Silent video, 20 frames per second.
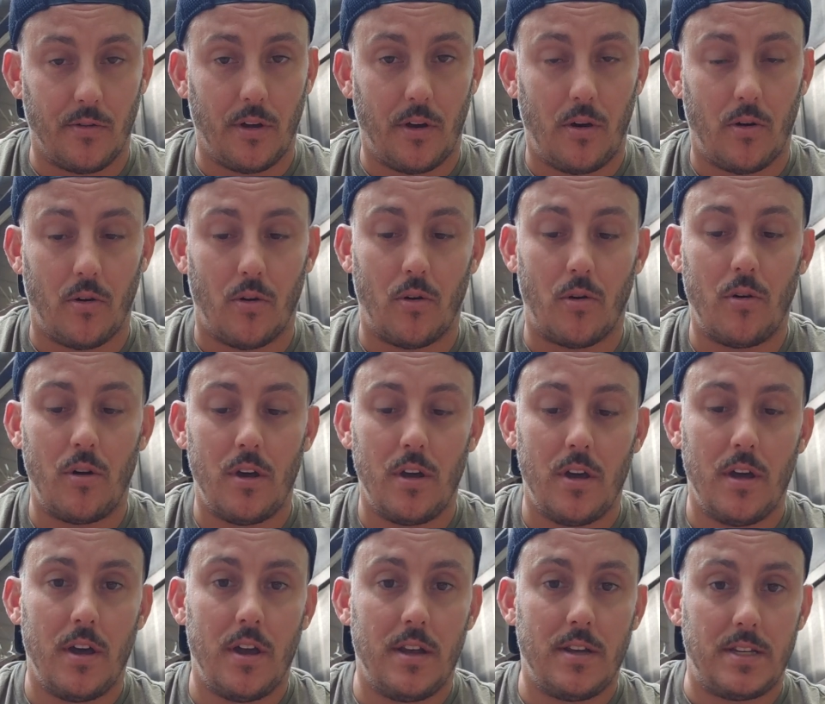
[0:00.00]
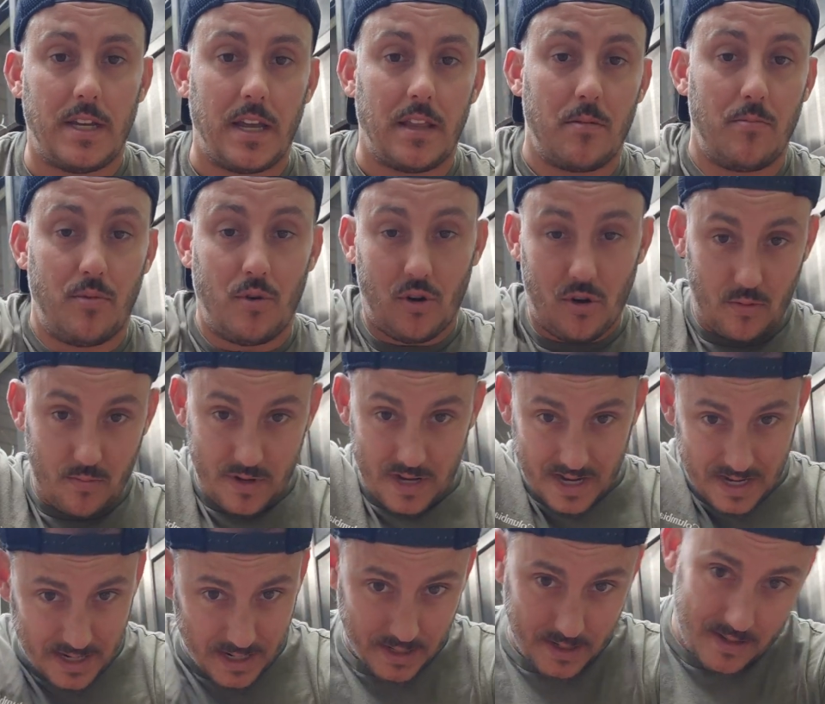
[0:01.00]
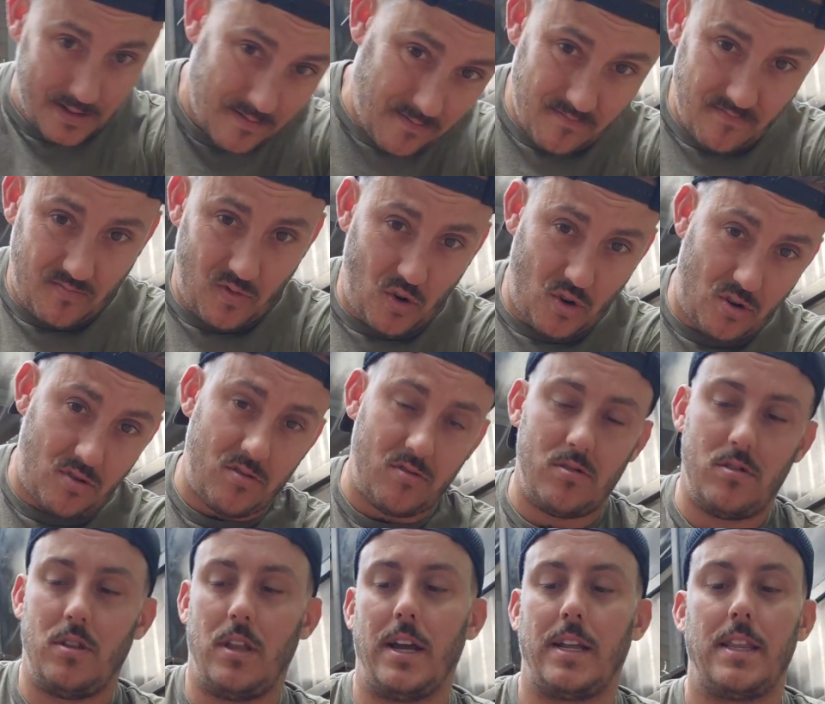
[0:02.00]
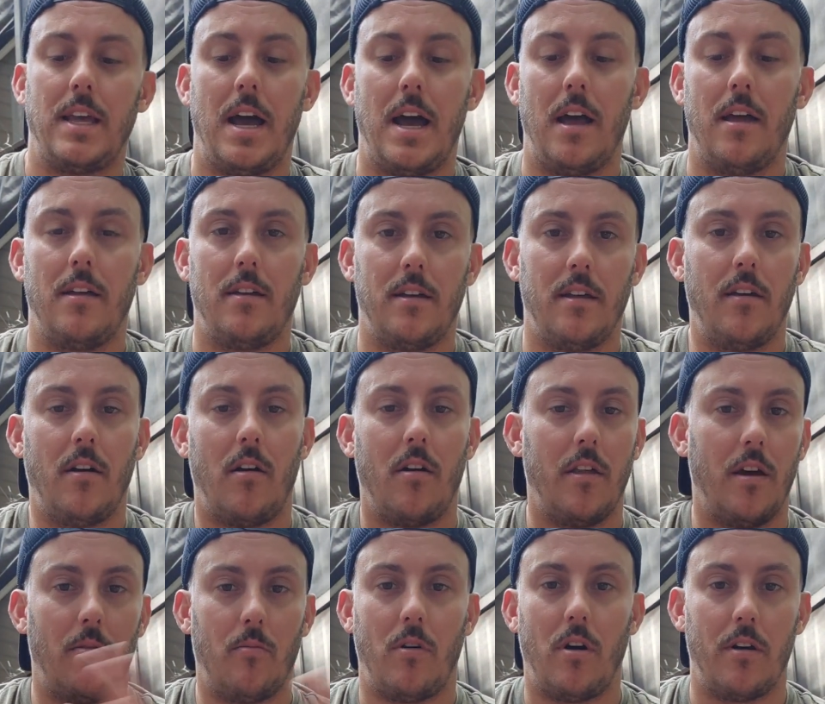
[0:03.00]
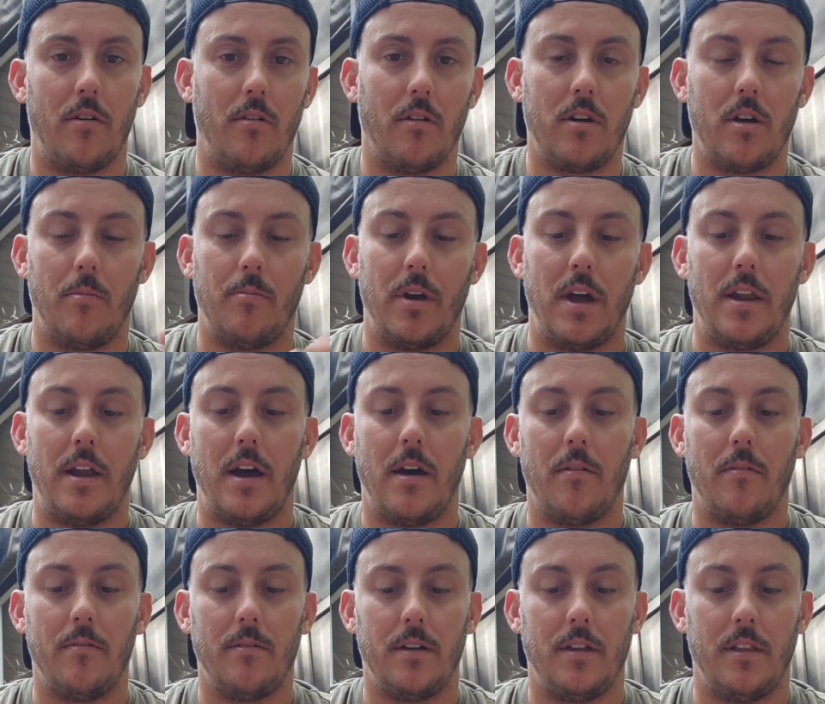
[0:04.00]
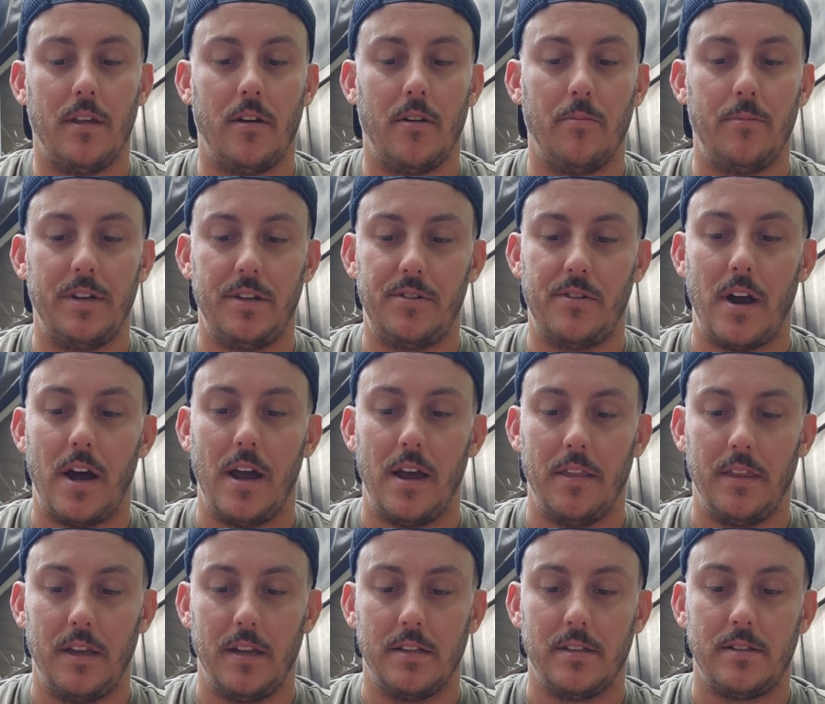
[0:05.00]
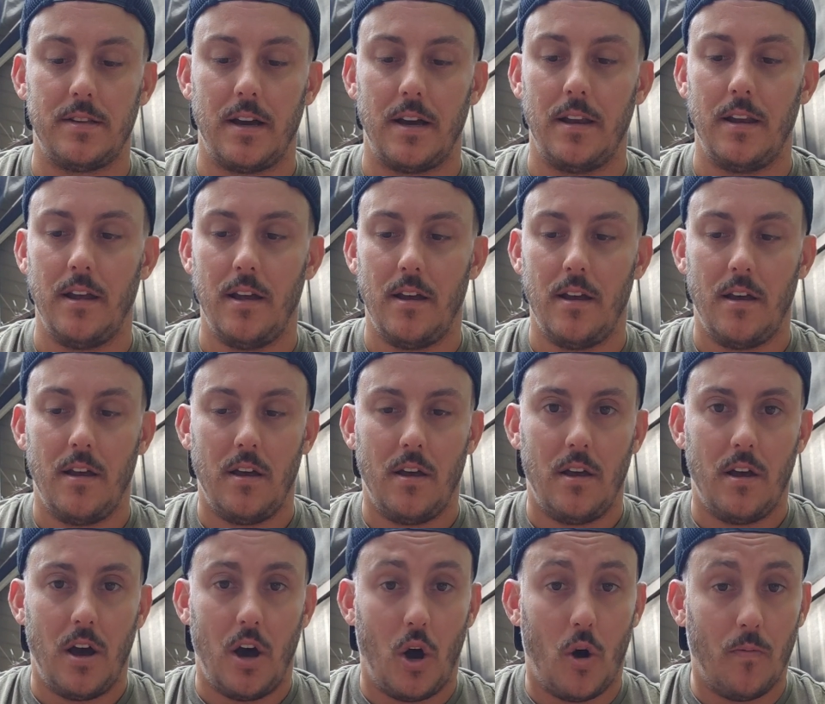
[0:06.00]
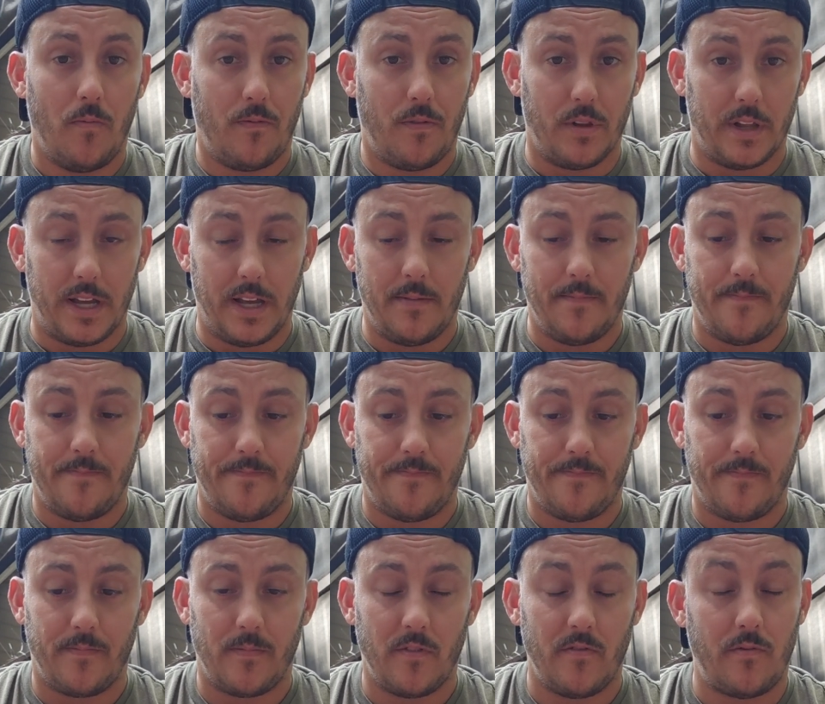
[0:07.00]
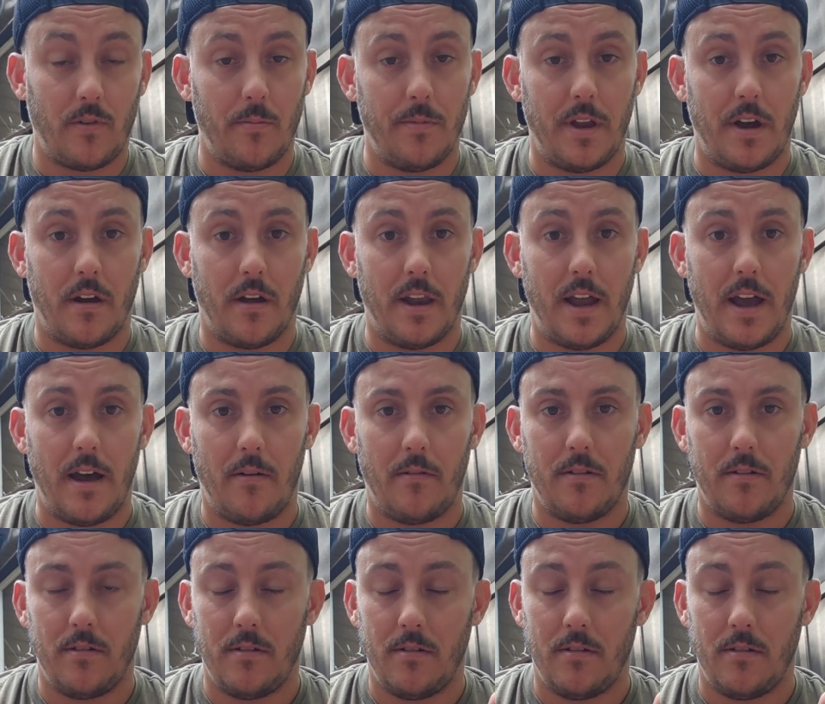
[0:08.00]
the hole, take the bulb and just like that, and all that water will come right out, and then it'll be dry on the inside. Hopefully, from there on out,